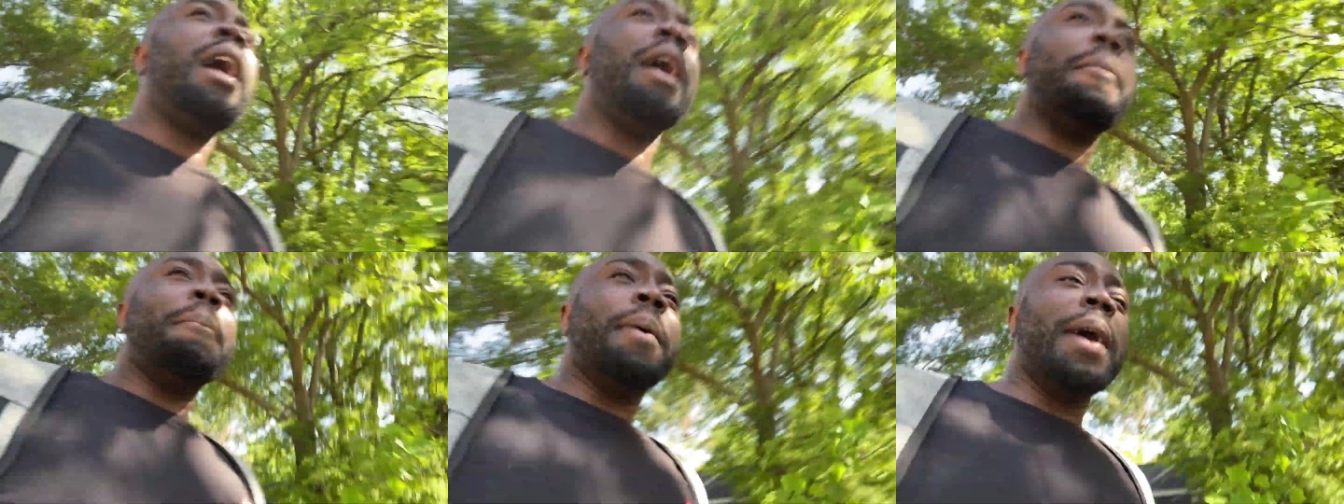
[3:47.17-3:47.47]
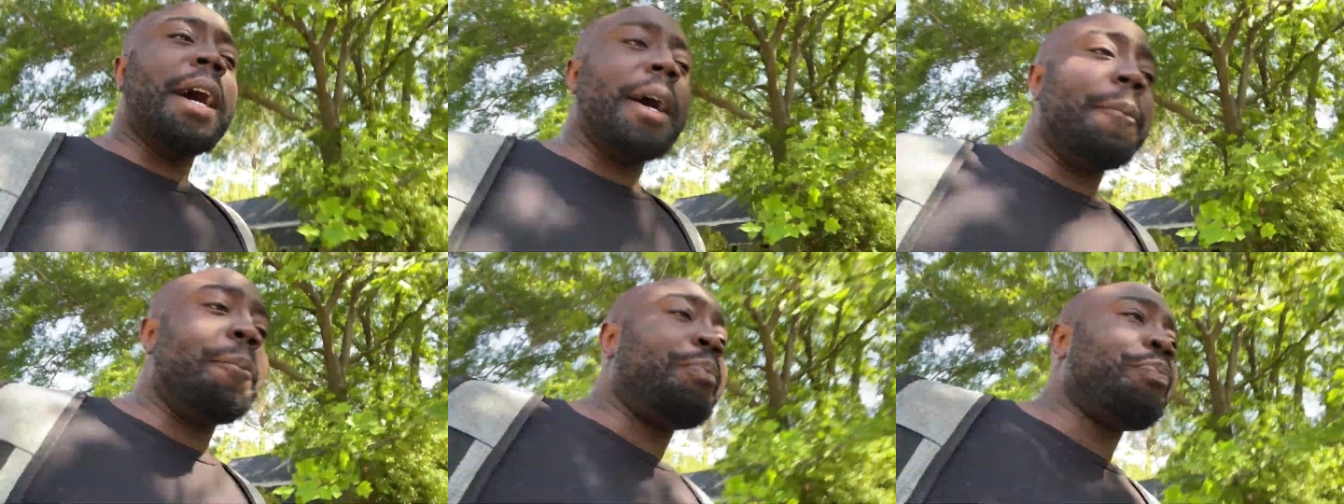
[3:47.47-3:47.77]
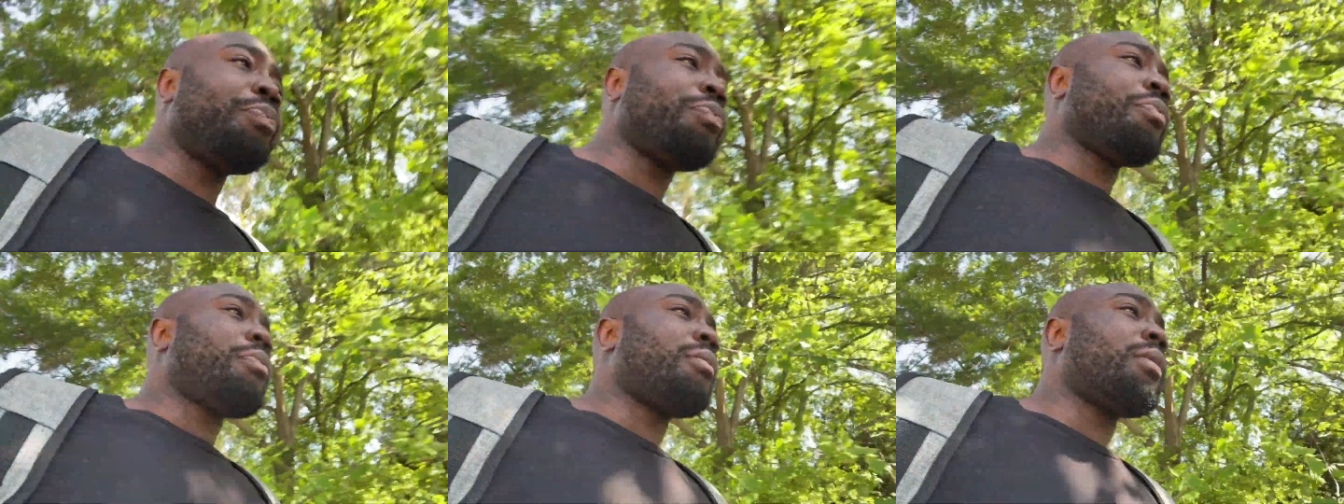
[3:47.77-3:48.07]
But
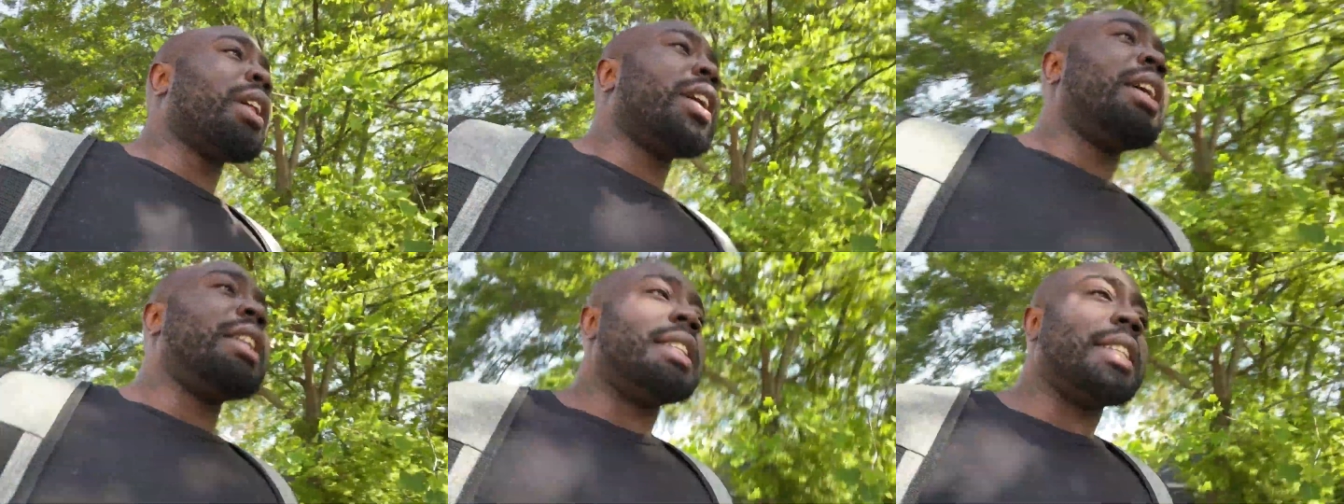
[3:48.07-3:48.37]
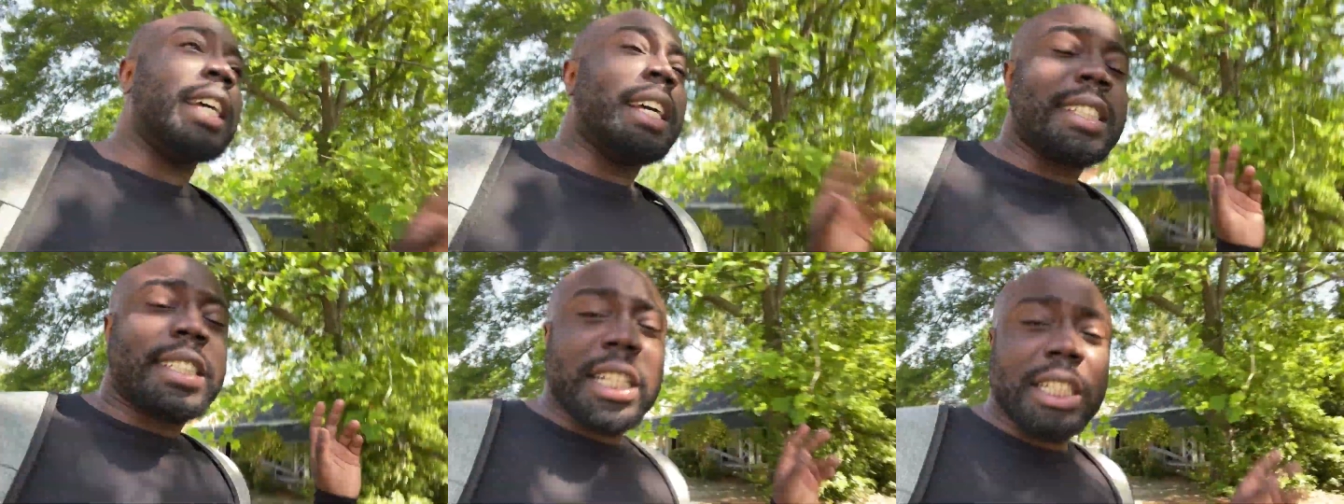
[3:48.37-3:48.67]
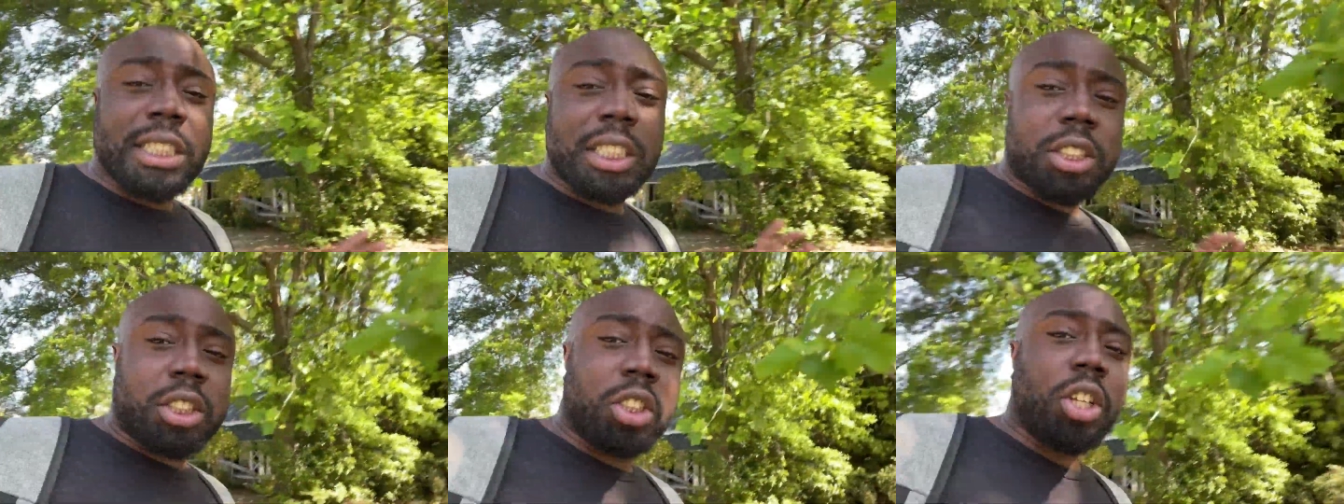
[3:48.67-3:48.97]
this
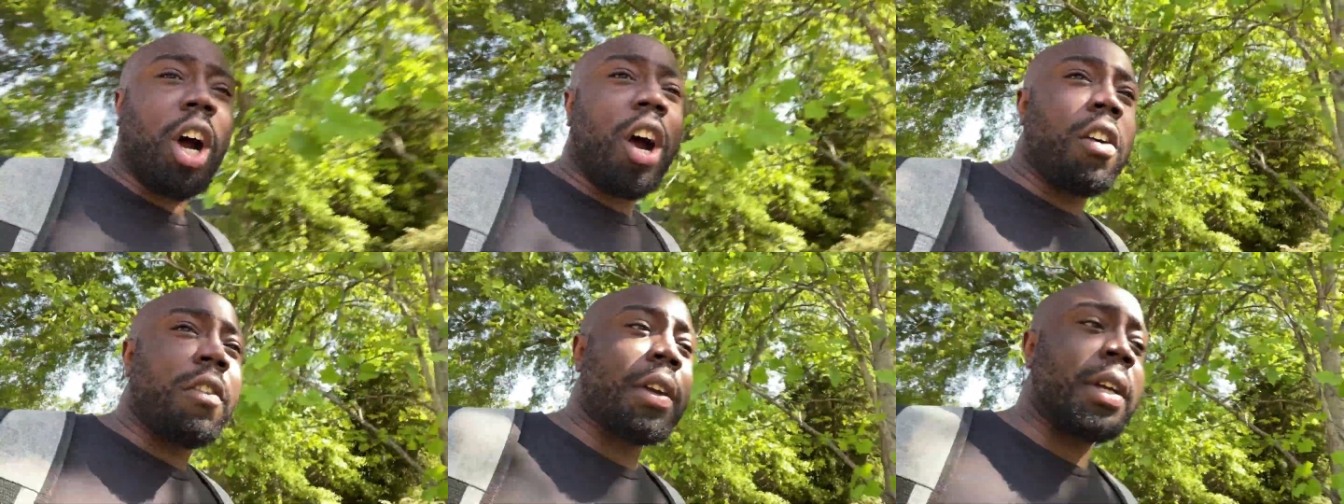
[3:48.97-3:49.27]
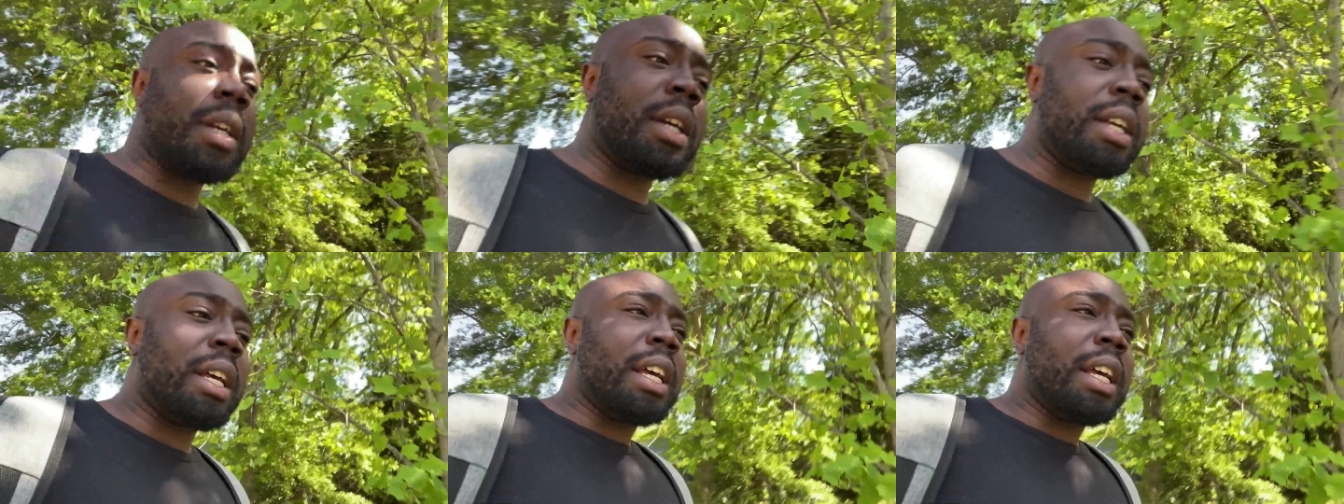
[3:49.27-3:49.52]
is a story.